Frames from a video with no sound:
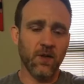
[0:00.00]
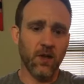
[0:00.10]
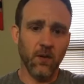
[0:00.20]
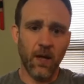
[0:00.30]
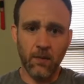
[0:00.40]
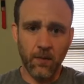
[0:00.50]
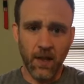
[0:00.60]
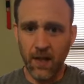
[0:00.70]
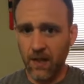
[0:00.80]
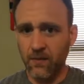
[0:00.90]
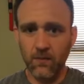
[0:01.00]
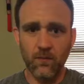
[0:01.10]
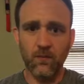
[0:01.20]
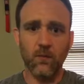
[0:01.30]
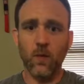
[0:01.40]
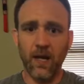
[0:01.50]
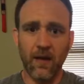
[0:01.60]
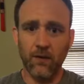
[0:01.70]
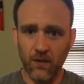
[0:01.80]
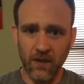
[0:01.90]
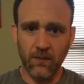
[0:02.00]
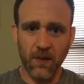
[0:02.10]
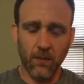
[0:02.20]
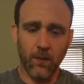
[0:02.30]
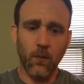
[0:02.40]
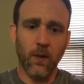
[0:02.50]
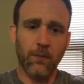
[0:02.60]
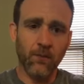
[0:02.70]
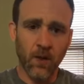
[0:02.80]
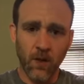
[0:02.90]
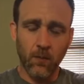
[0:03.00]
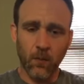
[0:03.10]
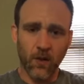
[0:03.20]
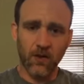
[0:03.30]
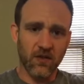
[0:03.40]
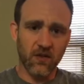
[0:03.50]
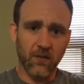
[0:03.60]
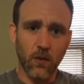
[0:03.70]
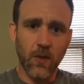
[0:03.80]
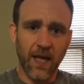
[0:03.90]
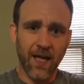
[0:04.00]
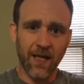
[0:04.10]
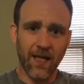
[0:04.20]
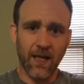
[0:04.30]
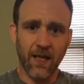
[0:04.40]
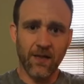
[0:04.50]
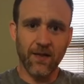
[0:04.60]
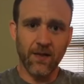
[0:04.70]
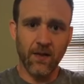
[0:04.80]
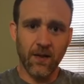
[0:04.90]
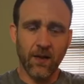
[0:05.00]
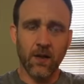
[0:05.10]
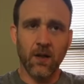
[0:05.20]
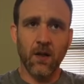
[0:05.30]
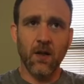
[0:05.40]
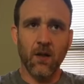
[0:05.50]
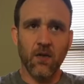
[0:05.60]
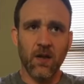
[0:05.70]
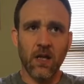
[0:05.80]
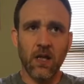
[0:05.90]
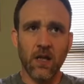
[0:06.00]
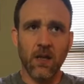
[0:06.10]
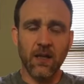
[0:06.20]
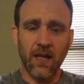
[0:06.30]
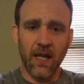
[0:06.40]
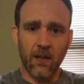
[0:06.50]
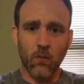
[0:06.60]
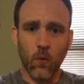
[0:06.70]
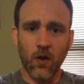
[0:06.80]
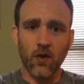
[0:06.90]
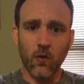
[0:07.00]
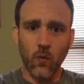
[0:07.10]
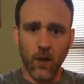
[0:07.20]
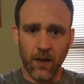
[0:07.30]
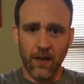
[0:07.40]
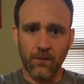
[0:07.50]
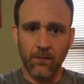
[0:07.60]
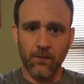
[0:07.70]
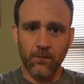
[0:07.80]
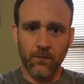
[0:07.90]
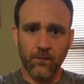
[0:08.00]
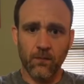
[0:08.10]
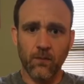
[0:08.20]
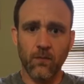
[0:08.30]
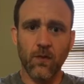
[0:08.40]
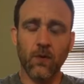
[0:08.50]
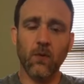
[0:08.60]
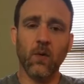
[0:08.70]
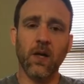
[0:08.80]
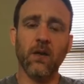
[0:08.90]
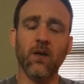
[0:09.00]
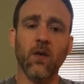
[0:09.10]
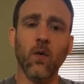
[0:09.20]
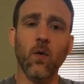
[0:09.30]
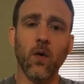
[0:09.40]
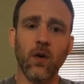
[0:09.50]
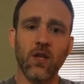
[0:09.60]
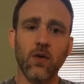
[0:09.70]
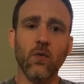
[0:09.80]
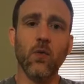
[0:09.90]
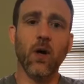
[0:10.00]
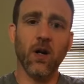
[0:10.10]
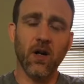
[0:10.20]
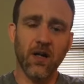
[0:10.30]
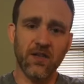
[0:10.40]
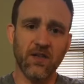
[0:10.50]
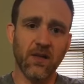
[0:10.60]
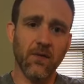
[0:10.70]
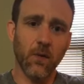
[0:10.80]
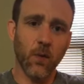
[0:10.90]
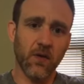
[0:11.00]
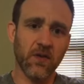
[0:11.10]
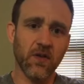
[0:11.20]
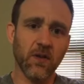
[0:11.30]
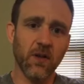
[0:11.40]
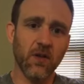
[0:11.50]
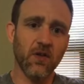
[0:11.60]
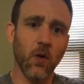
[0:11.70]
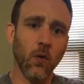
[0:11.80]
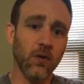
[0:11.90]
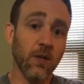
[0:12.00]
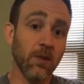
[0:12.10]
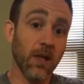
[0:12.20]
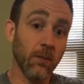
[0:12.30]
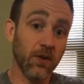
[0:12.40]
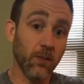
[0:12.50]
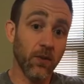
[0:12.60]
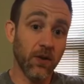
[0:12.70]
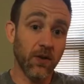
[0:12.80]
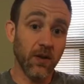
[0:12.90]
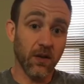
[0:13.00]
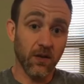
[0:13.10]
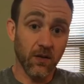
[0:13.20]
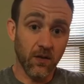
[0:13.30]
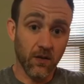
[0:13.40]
MMA, what have you, get my point. But regardless, if you can't get the game where you want it, right, or you are constantly forced to only be able to put the